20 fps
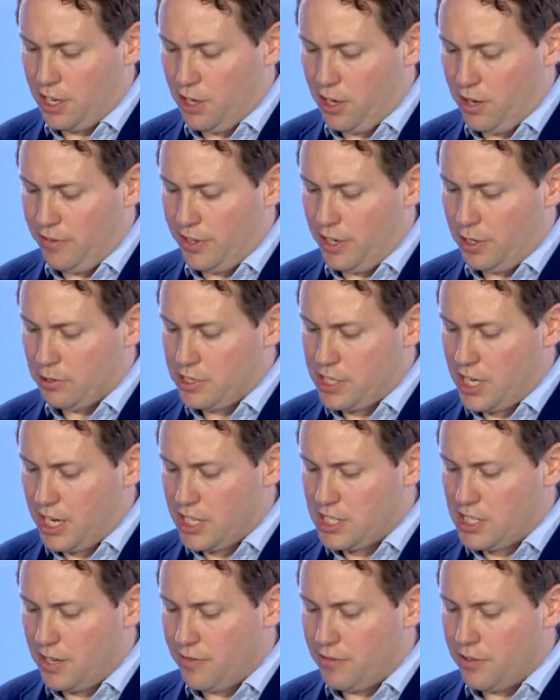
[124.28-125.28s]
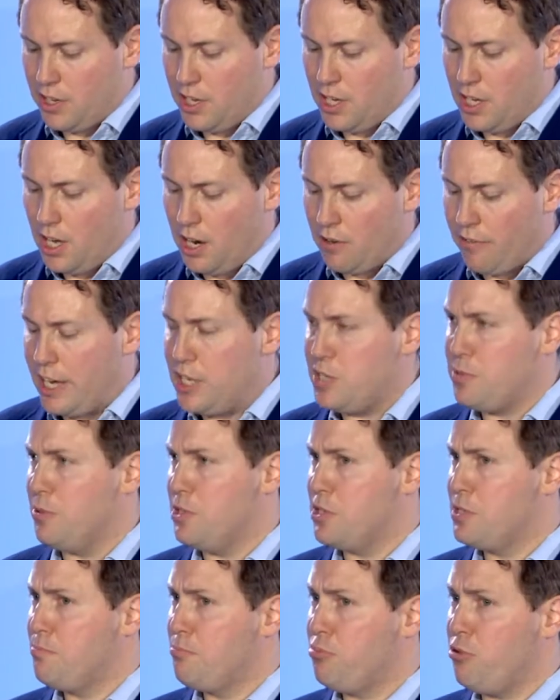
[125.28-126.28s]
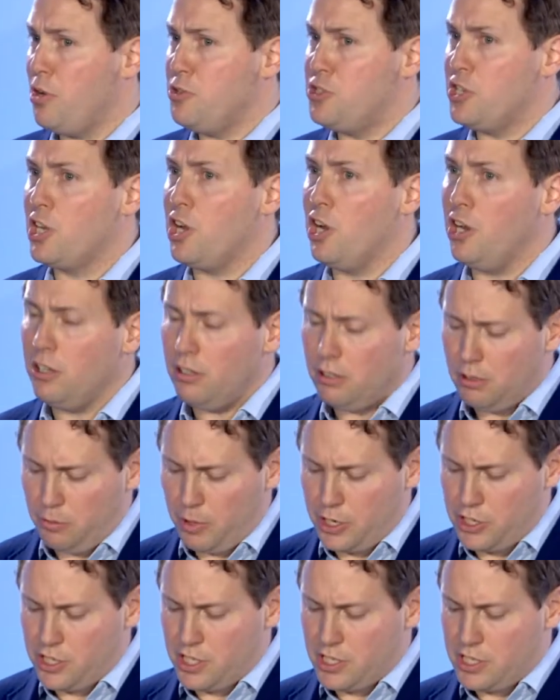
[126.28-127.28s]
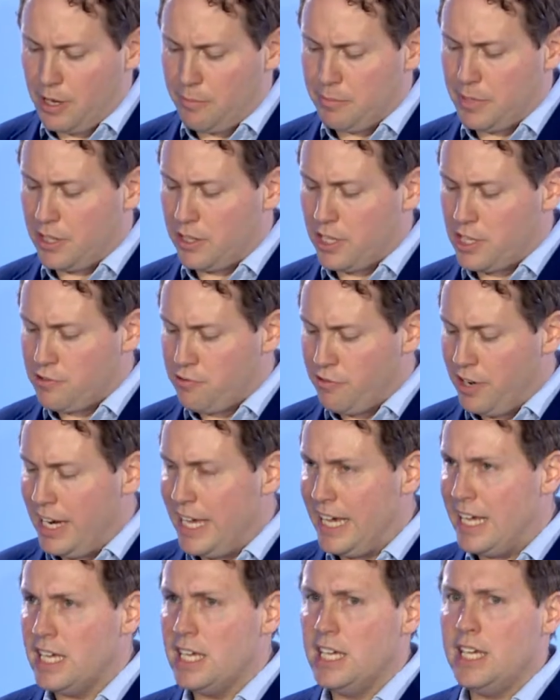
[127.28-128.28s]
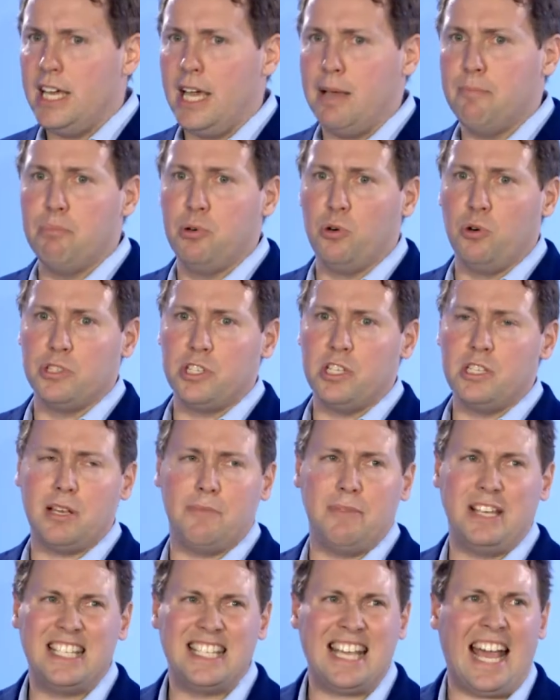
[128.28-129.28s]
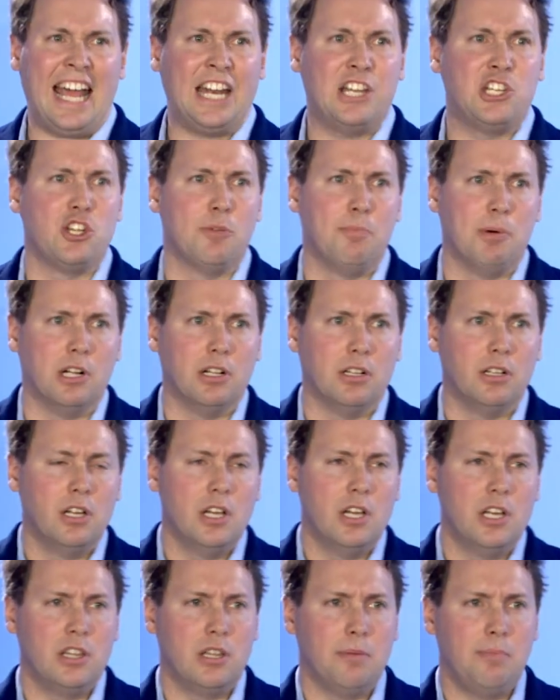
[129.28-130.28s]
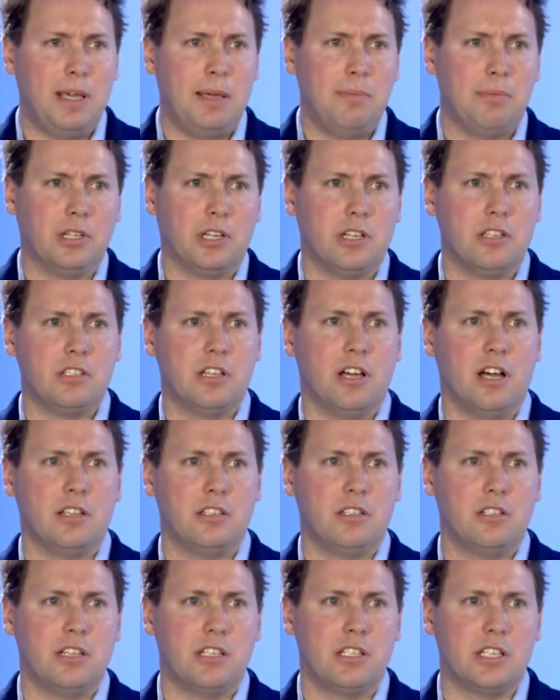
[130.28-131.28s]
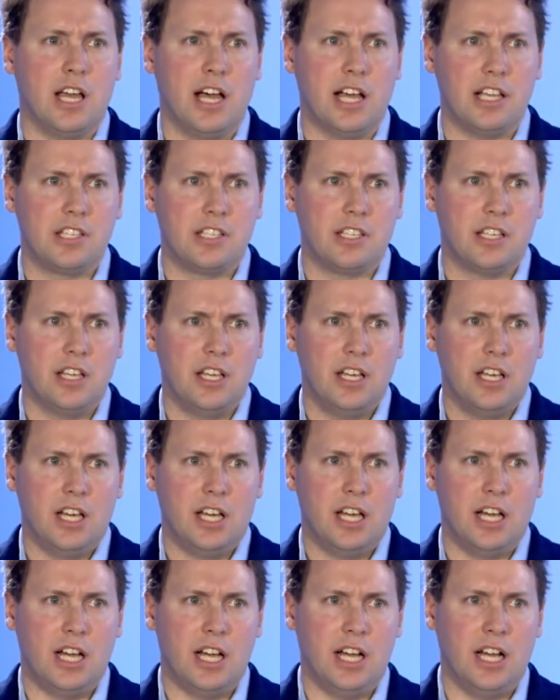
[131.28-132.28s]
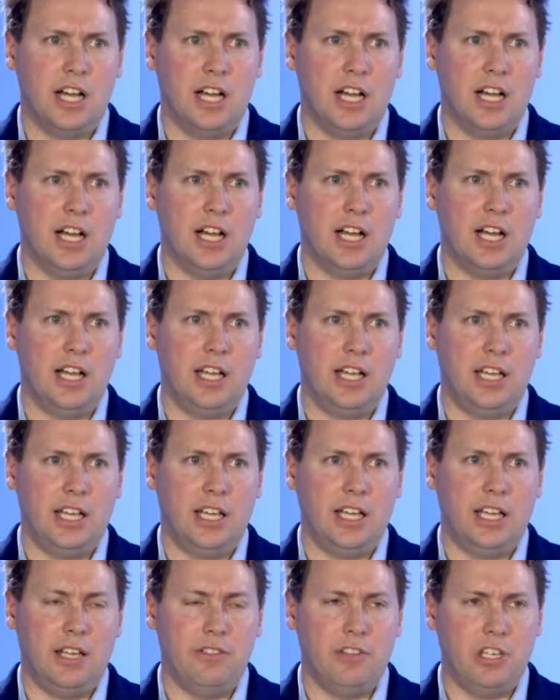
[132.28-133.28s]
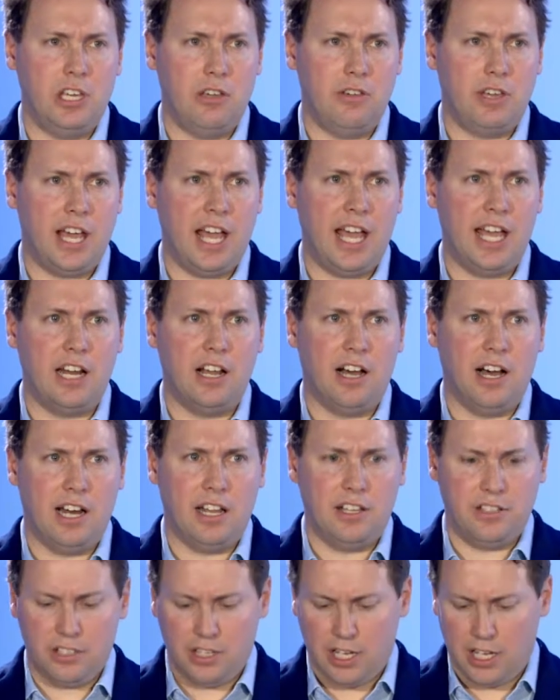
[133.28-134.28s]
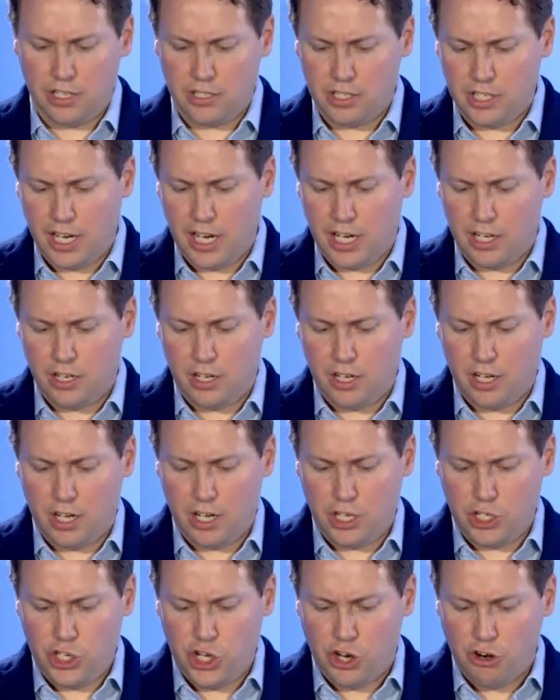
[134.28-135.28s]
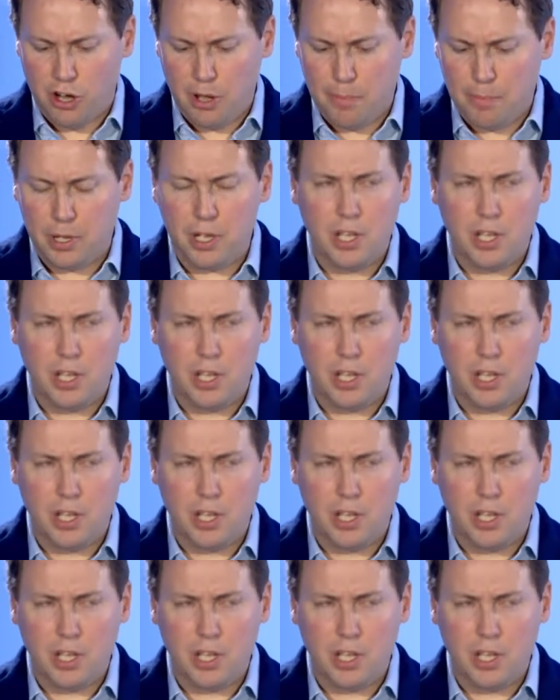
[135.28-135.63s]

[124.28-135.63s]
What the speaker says: of an alternative arrangements protocol, which is something that's really important, something tangible that people can start to discuss in the UK, in Ireland and in Europe.